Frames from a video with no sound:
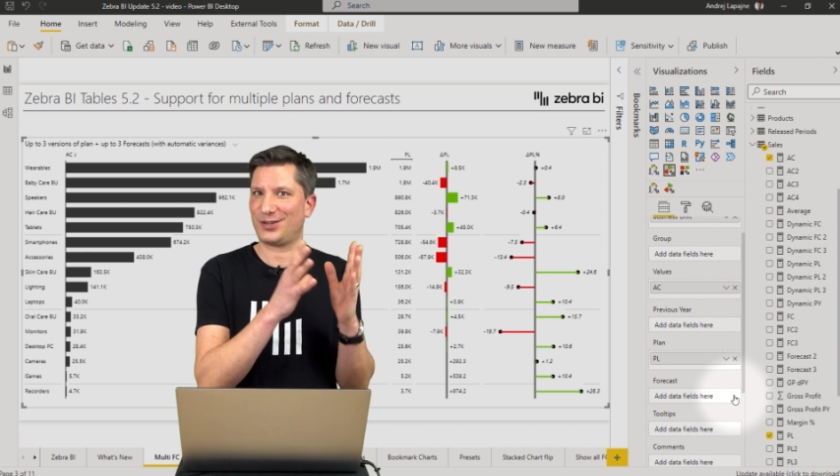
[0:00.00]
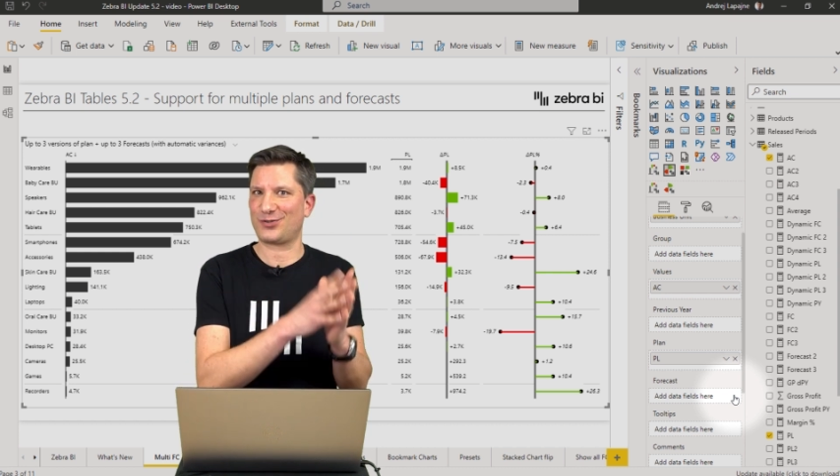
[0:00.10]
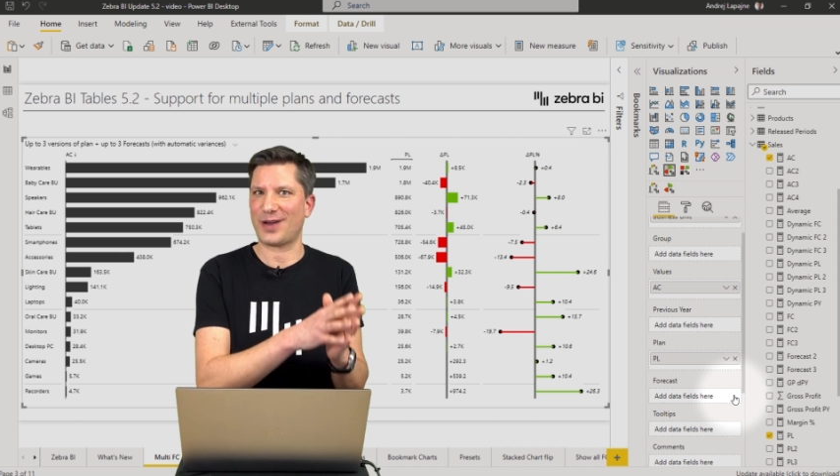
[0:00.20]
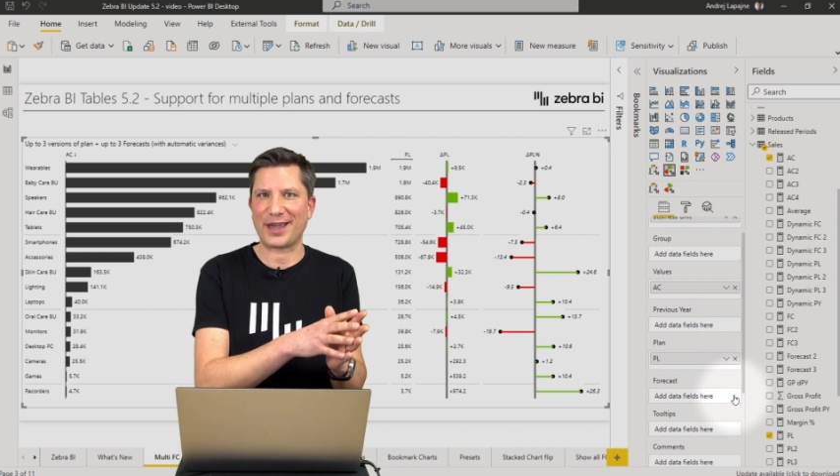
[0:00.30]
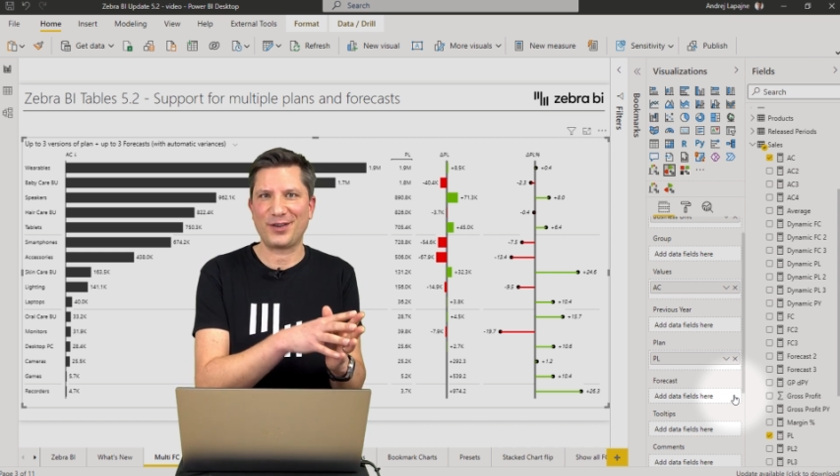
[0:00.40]

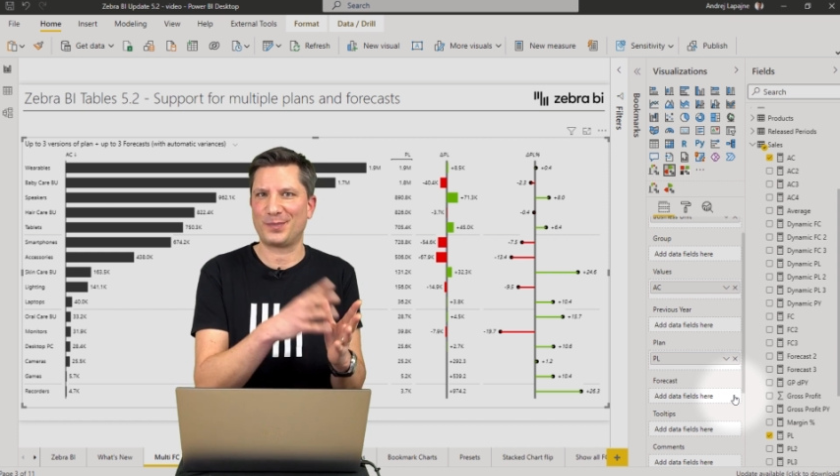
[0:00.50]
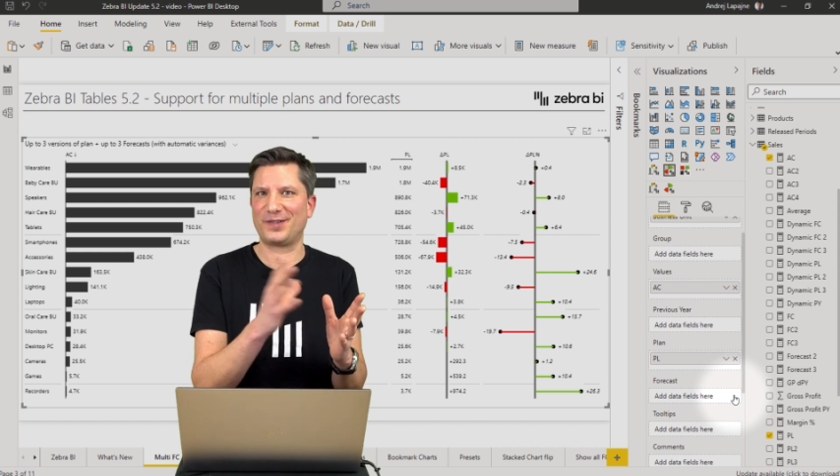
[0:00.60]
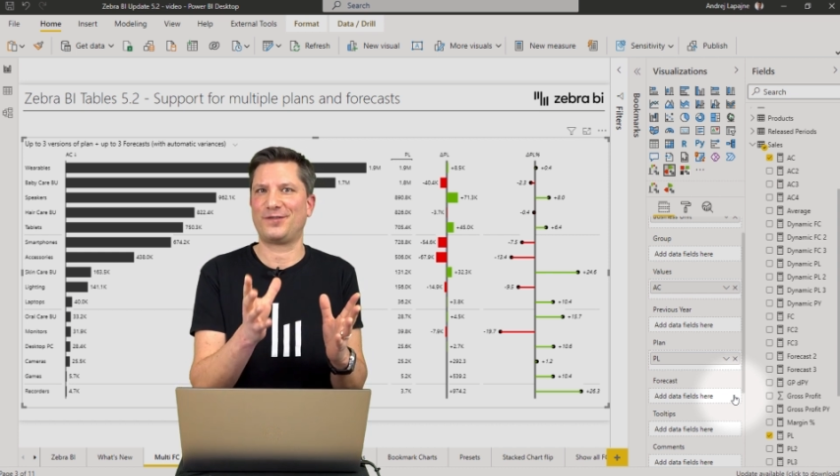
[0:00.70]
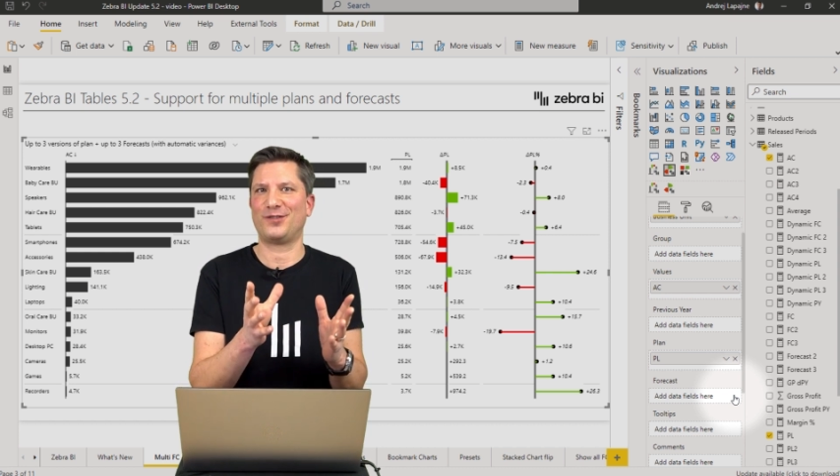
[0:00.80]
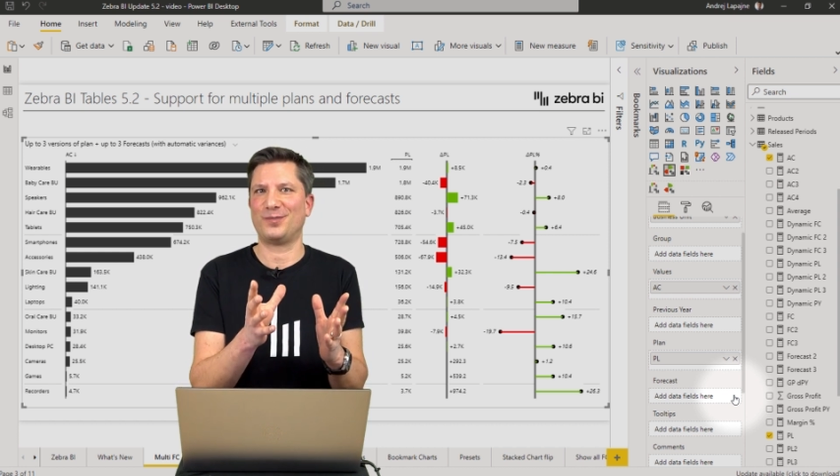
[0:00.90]
track your
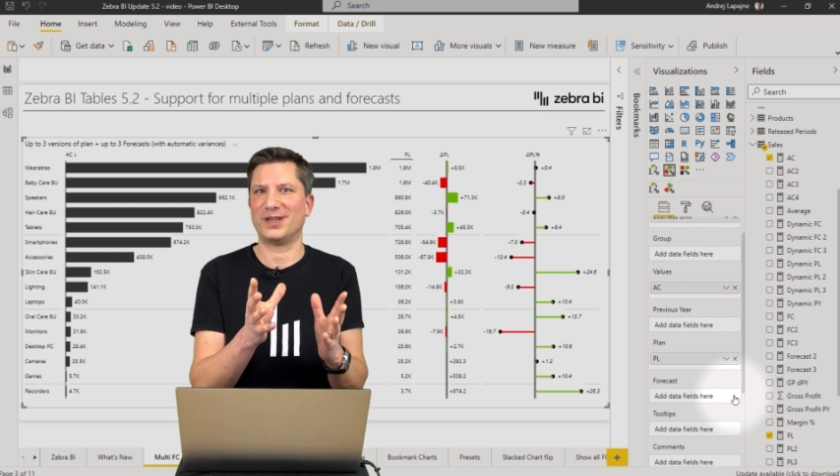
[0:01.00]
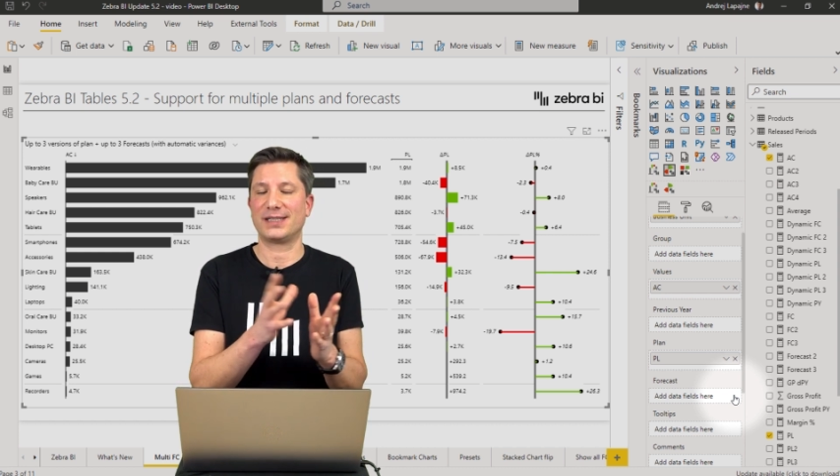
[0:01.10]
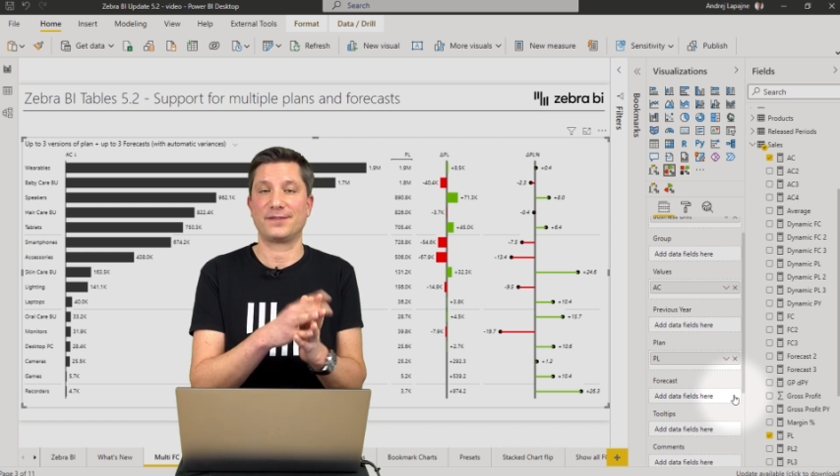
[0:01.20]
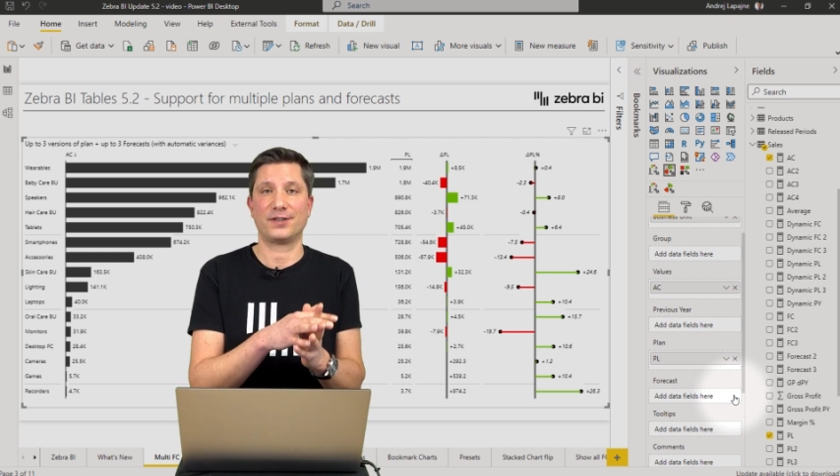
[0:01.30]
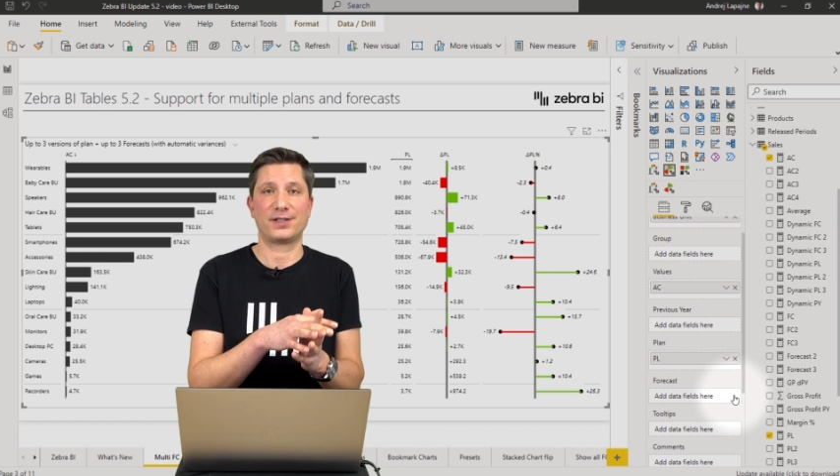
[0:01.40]

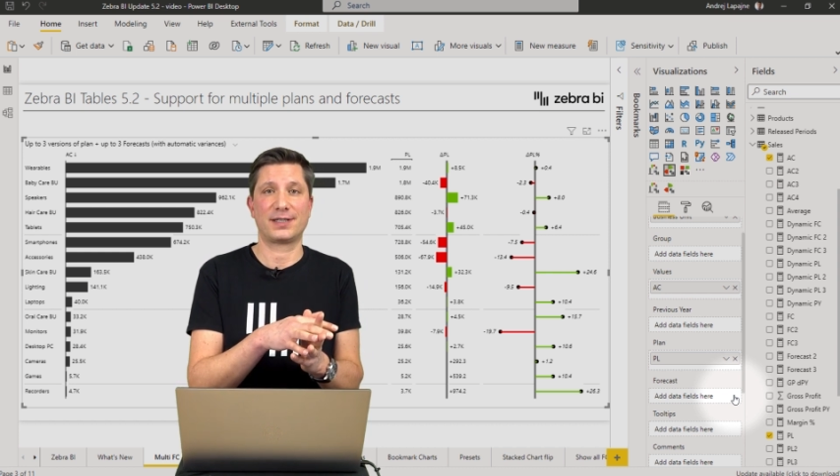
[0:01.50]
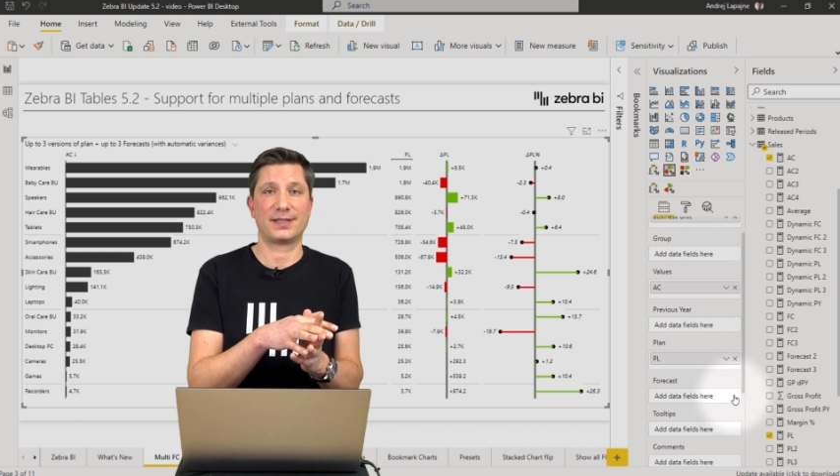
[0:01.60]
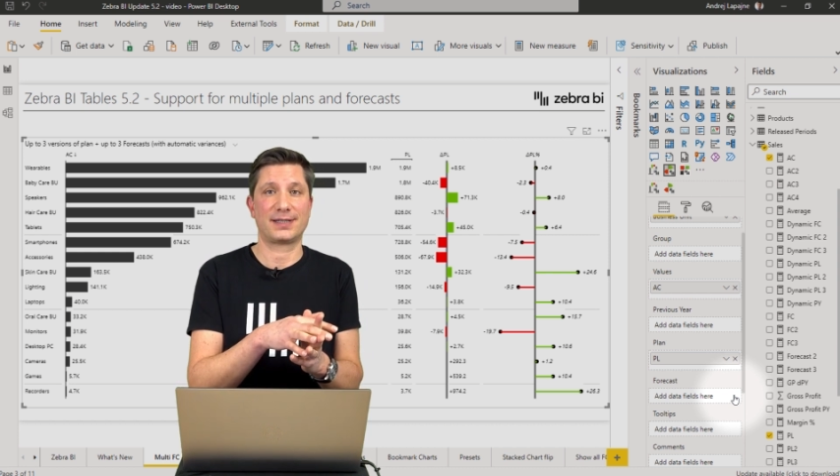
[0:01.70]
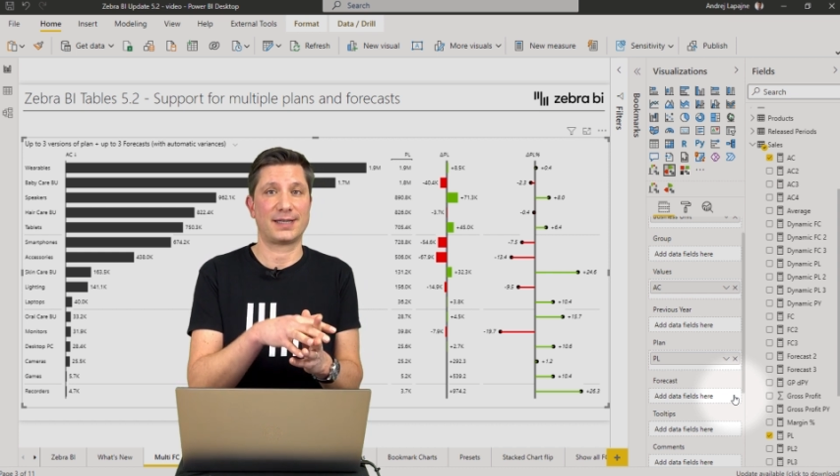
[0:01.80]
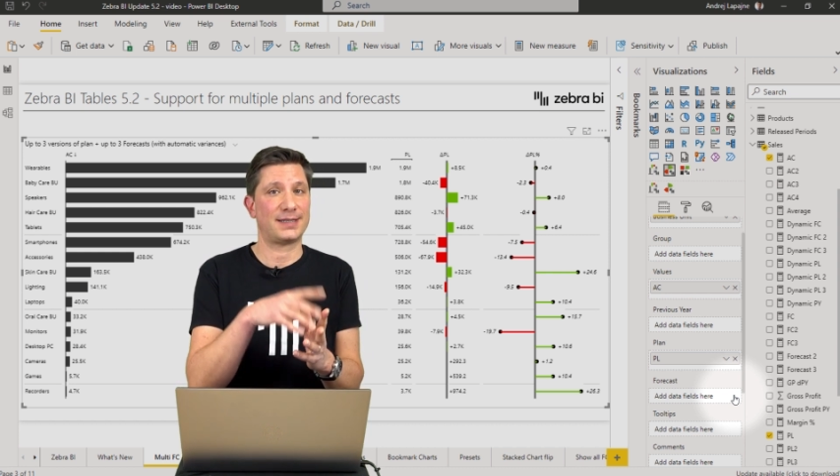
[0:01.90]
performance versus